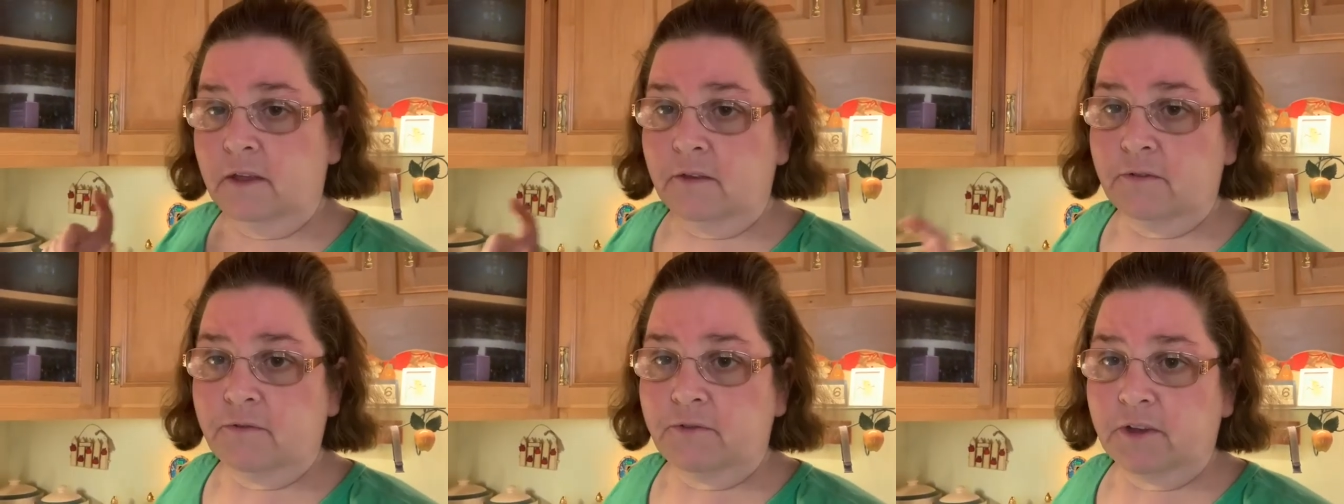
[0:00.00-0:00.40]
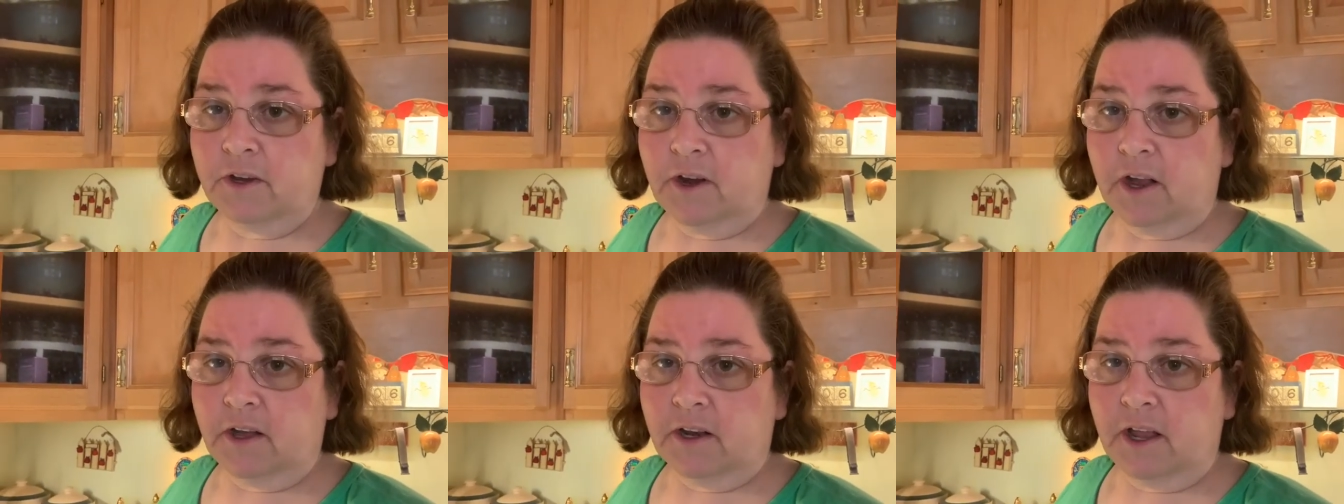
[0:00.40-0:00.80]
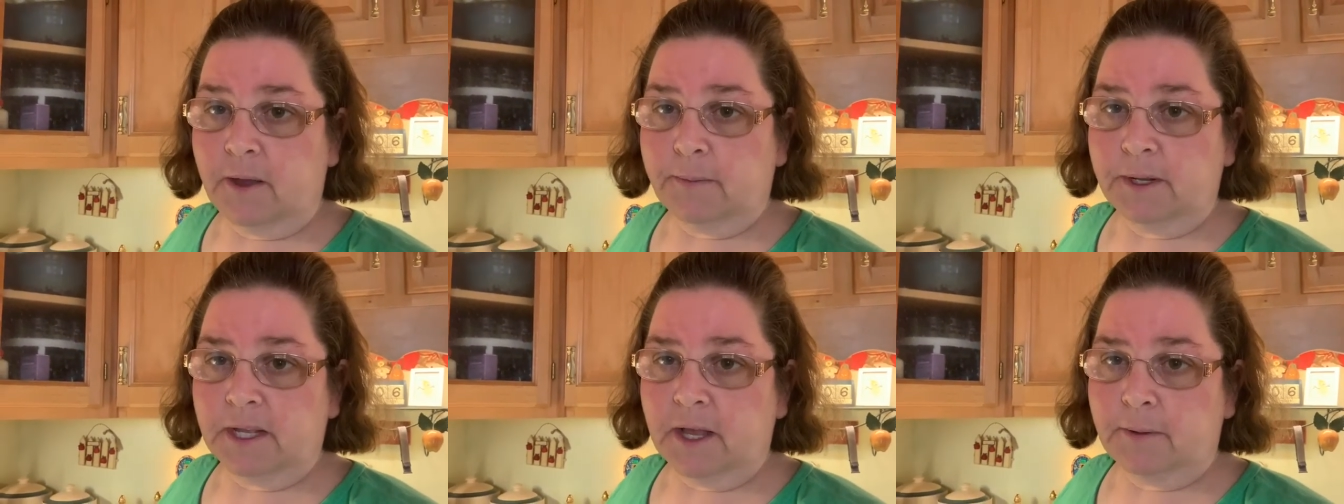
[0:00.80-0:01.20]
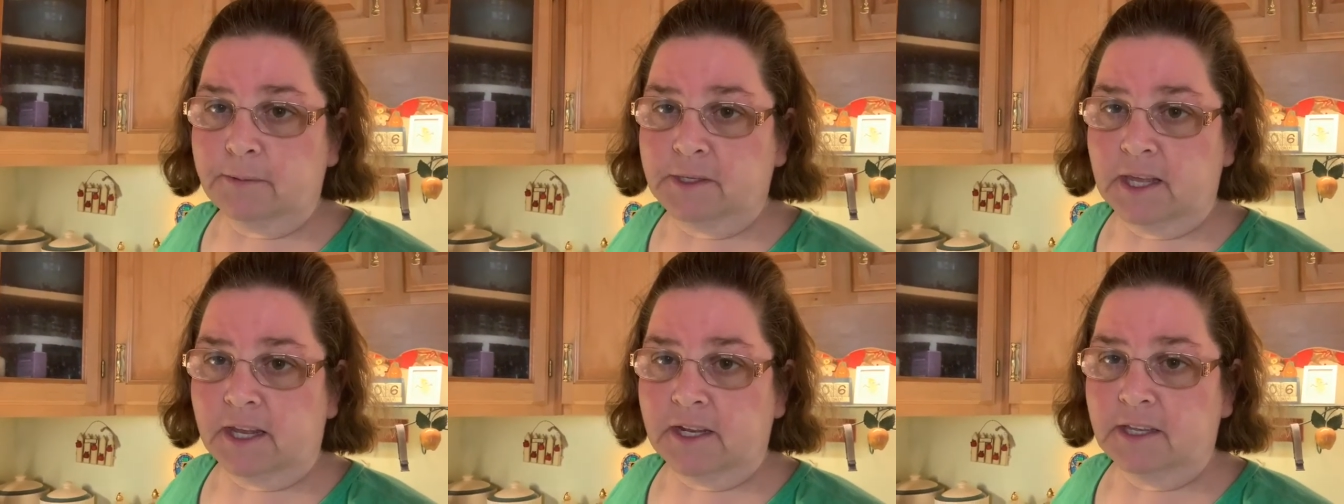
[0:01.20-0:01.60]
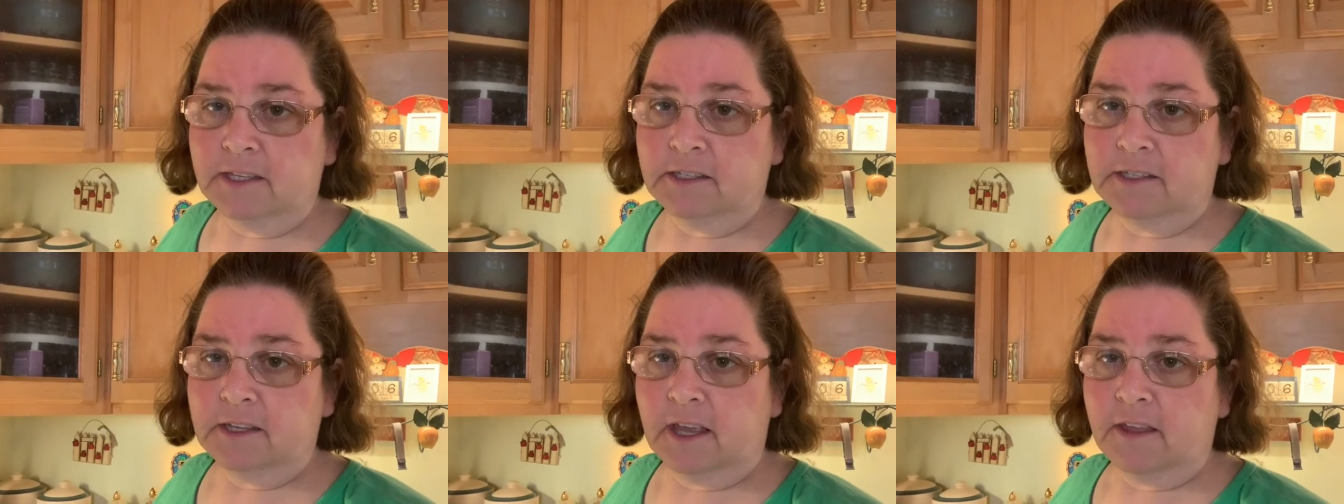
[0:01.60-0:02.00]
figure out how many cups that
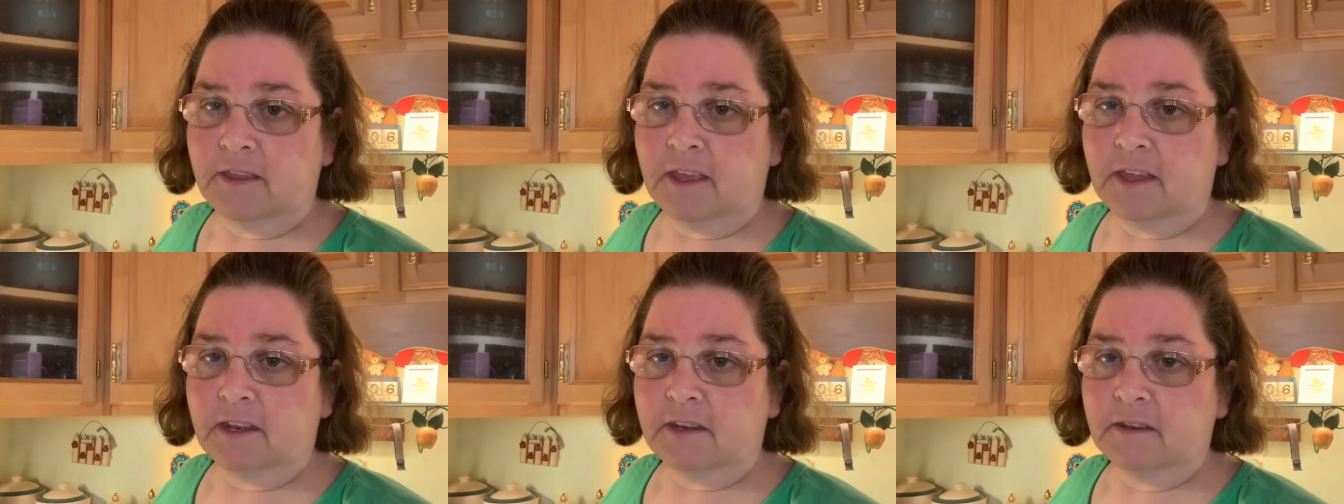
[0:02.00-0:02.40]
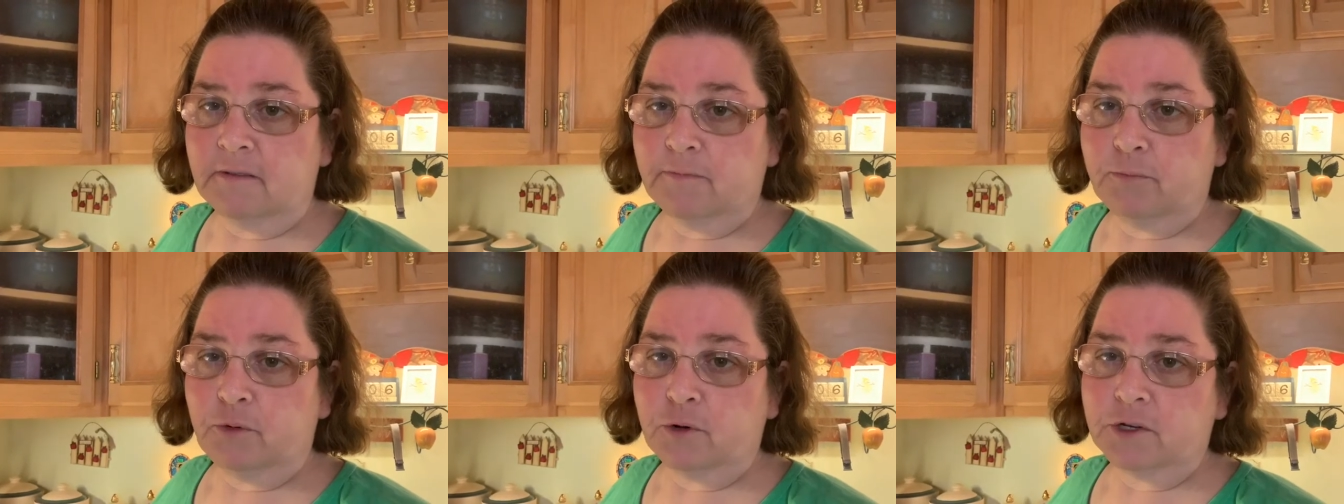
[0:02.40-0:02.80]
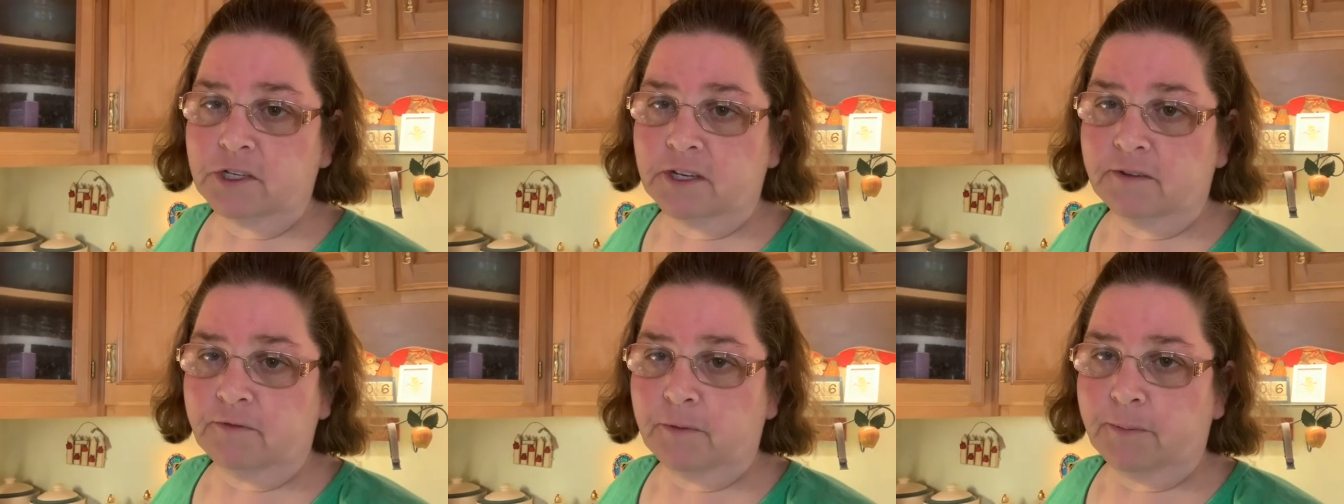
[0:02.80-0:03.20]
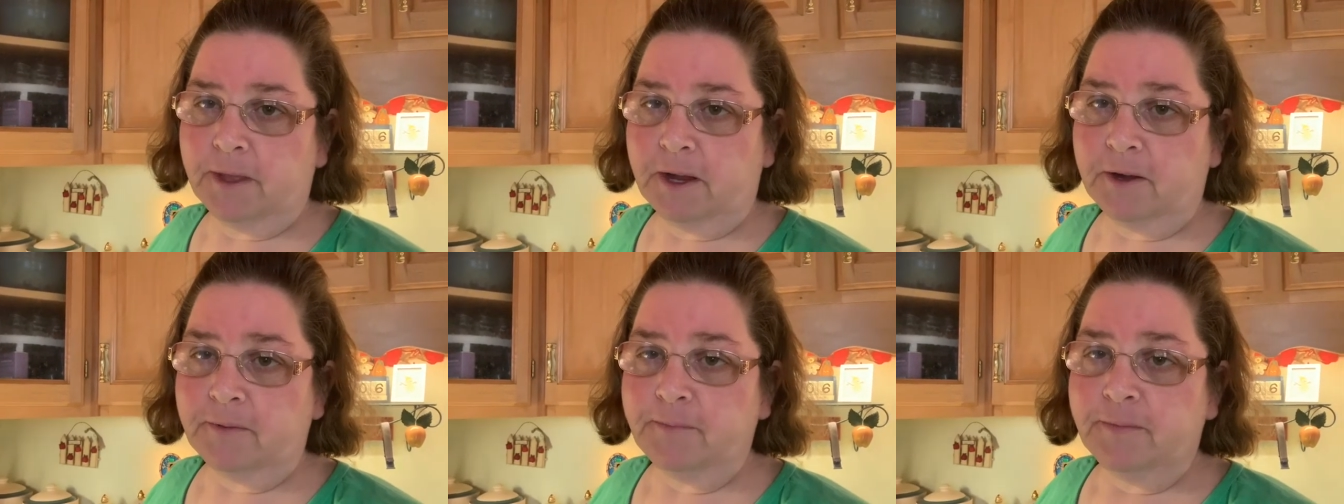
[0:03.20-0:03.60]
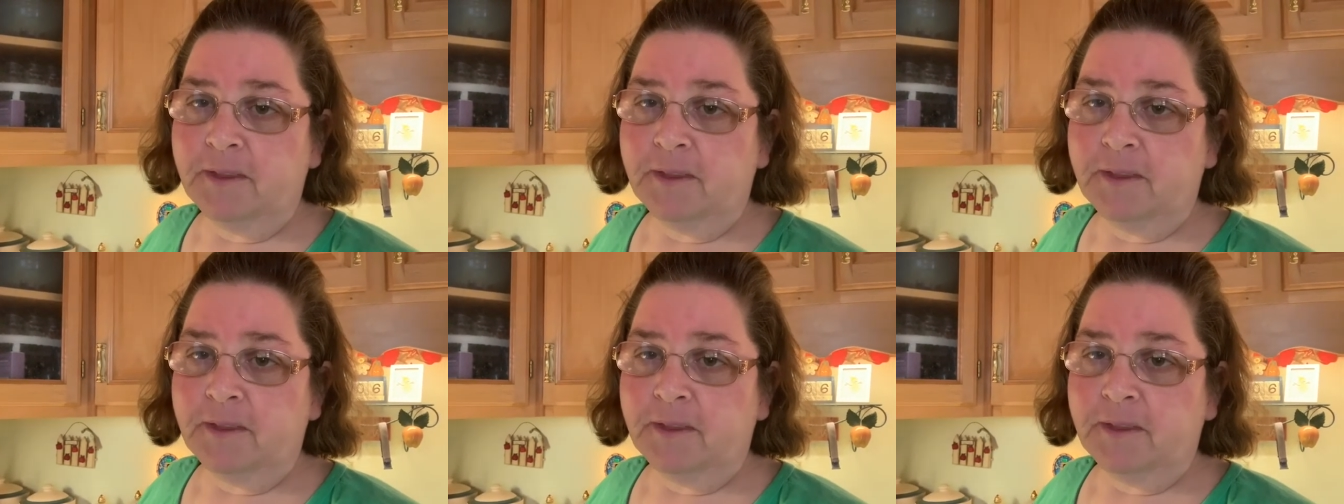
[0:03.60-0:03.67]
is and then portion it from there.